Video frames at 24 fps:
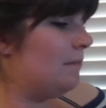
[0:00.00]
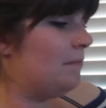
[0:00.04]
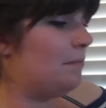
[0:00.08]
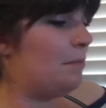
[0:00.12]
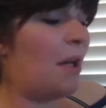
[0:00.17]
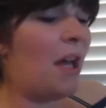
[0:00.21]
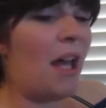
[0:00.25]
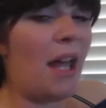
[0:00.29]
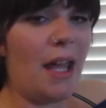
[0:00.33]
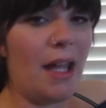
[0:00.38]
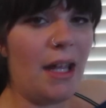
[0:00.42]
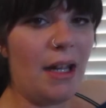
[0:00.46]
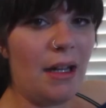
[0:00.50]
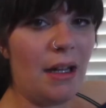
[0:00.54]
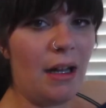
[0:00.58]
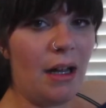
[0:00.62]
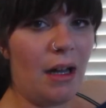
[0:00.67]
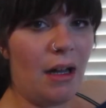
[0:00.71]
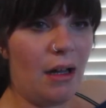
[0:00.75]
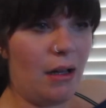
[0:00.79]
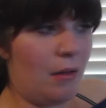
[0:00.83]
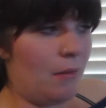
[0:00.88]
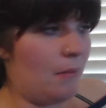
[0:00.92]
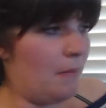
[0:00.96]
But
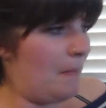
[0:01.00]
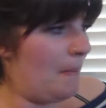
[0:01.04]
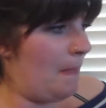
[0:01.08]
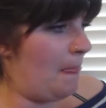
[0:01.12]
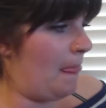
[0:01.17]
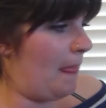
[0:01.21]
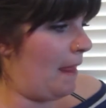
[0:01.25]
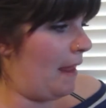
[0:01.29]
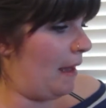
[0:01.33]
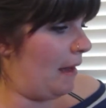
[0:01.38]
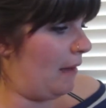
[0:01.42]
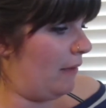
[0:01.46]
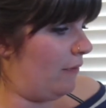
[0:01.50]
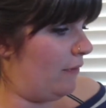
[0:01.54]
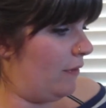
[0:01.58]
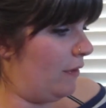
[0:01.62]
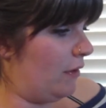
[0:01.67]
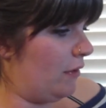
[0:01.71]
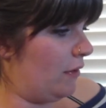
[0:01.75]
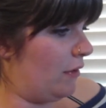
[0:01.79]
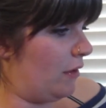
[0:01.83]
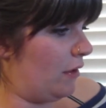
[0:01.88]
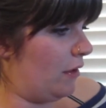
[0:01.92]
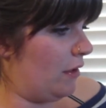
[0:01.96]
um, I
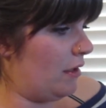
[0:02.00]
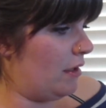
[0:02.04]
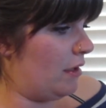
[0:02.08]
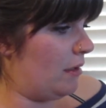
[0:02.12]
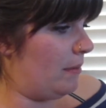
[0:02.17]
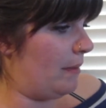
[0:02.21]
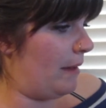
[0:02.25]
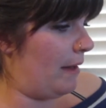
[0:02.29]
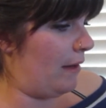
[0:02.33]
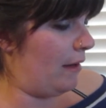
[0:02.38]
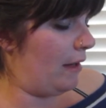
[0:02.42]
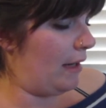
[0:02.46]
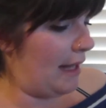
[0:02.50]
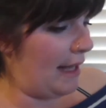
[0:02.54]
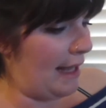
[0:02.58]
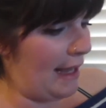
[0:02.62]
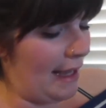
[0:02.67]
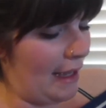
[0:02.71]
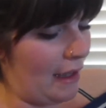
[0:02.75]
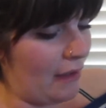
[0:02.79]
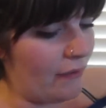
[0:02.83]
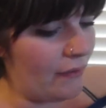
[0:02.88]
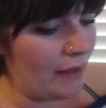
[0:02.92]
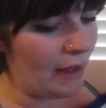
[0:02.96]
feel good about it. I
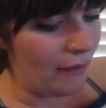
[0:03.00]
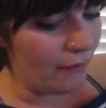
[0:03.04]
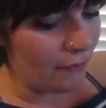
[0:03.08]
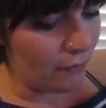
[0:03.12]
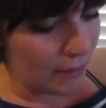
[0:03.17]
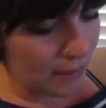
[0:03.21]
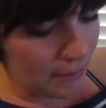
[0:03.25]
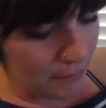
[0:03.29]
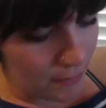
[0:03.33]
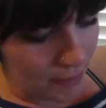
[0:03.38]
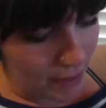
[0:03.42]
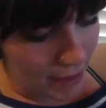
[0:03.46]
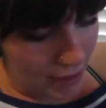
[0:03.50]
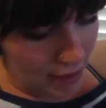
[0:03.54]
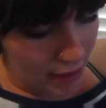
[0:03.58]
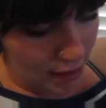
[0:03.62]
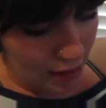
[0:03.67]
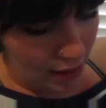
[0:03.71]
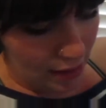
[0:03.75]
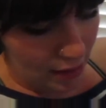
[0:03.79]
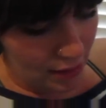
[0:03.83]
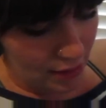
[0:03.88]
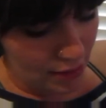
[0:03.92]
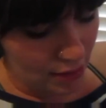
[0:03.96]
have every week
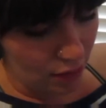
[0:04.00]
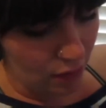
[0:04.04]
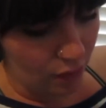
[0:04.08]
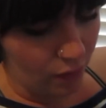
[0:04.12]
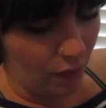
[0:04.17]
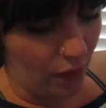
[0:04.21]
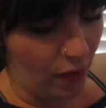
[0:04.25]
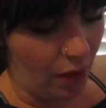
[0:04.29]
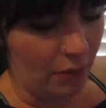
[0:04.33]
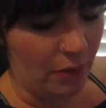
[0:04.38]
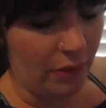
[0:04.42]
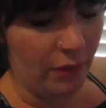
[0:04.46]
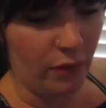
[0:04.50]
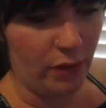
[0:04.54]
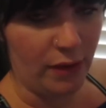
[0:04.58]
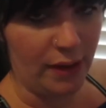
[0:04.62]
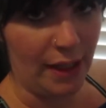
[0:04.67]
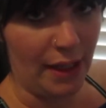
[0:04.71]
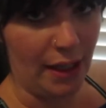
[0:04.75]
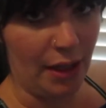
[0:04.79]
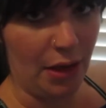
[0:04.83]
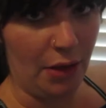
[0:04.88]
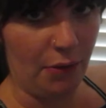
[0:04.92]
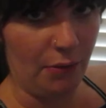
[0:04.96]
so far, we've only
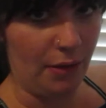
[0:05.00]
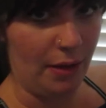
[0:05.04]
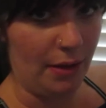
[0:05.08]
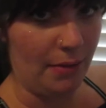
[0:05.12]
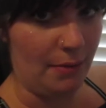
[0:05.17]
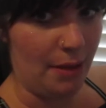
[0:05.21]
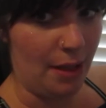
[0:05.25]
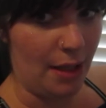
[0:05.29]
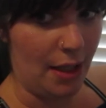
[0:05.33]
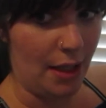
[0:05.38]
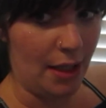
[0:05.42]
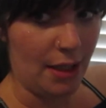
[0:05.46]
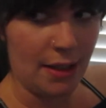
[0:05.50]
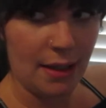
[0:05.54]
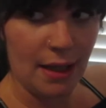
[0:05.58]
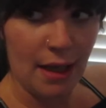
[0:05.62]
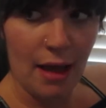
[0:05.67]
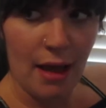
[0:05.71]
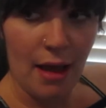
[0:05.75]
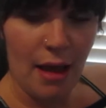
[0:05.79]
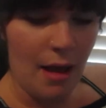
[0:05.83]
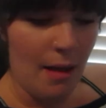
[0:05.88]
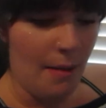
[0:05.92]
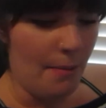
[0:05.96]
had three meetings,
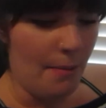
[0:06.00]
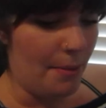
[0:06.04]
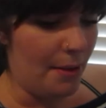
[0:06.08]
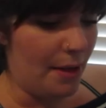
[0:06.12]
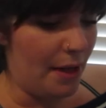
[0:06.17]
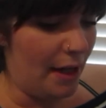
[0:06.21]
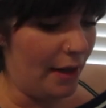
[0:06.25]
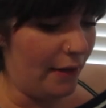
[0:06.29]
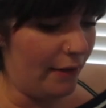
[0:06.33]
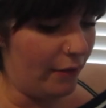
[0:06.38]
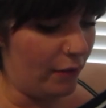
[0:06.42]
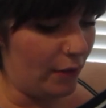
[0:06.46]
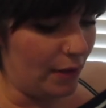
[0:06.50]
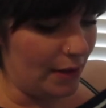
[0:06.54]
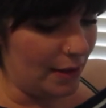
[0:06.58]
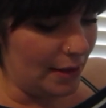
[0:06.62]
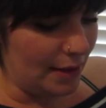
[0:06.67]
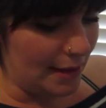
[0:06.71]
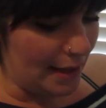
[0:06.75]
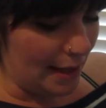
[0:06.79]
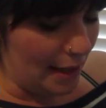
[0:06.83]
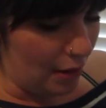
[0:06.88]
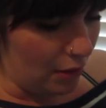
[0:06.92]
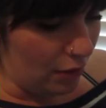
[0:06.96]
but I've written
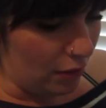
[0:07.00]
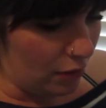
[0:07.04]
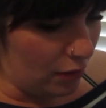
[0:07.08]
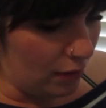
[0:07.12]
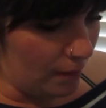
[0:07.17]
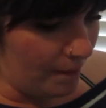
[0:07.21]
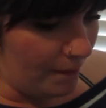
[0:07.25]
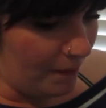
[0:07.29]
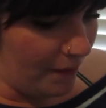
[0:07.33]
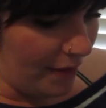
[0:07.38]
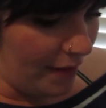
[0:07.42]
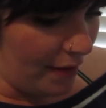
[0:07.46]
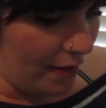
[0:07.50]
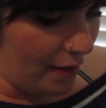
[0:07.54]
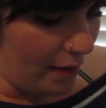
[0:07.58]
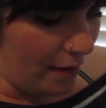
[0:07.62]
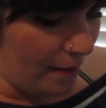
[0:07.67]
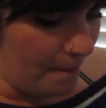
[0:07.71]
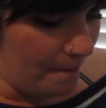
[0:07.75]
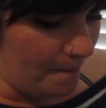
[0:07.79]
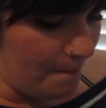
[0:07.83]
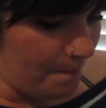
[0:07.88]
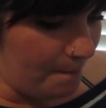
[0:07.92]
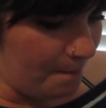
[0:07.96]
down
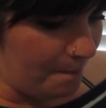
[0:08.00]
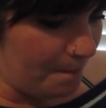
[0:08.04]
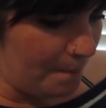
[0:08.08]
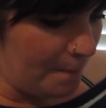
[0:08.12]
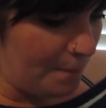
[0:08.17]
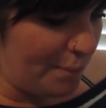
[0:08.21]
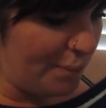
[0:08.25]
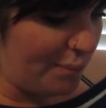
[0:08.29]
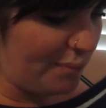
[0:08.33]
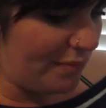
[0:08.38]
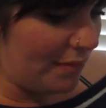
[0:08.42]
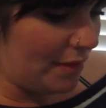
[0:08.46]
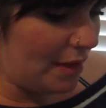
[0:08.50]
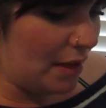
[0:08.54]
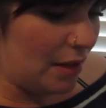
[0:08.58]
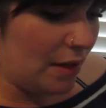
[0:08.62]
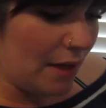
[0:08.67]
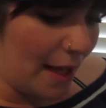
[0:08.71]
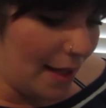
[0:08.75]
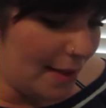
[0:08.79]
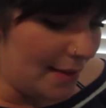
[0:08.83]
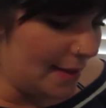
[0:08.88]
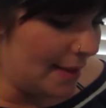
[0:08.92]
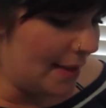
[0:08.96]
um, the
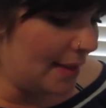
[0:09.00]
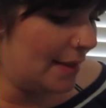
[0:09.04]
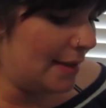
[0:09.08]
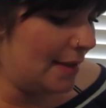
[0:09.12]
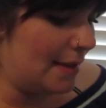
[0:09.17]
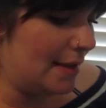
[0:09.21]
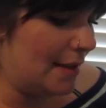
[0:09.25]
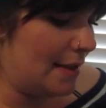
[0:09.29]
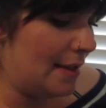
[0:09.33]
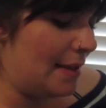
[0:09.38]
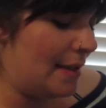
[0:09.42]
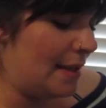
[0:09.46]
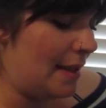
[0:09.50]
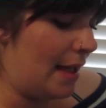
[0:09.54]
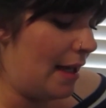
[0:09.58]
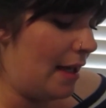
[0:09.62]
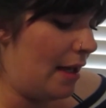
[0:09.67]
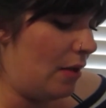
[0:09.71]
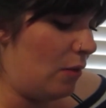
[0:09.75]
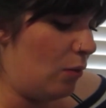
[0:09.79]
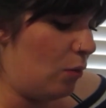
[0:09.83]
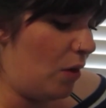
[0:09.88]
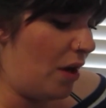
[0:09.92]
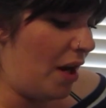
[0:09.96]
lessons
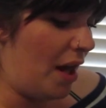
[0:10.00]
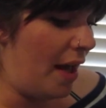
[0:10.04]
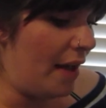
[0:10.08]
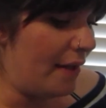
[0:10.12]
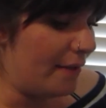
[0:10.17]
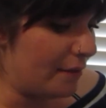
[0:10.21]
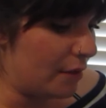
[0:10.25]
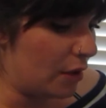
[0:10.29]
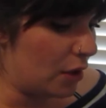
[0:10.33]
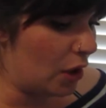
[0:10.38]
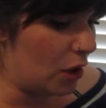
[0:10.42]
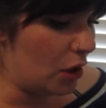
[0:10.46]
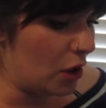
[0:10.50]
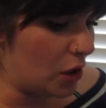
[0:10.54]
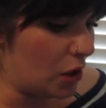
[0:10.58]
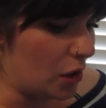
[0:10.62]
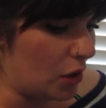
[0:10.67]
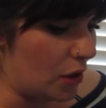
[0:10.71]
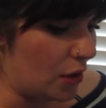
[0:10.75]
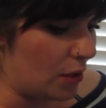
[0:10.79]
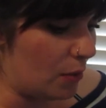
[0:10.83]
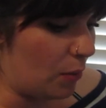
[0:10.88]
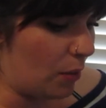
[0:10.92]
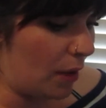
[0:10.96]
and what I've
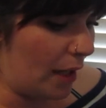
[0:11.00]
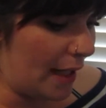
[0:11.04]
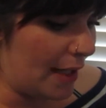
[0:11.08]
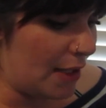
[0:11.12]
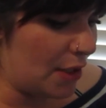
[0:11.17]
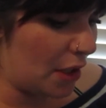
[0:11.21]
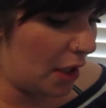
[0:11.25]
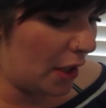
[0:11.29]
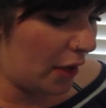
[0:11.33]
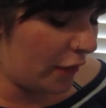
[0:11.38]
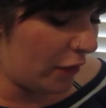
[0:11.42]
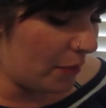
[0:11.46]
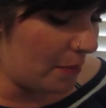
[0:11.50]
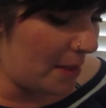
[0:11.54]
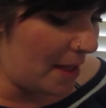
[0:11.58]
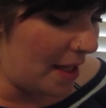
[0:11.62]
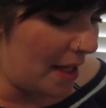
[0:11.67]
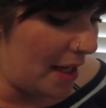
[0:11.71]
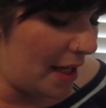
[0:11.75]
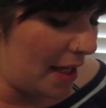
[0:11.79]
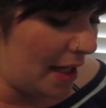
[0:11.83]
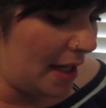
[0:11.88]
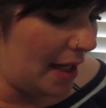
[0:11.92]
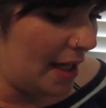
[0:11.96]
learned and what I took from it.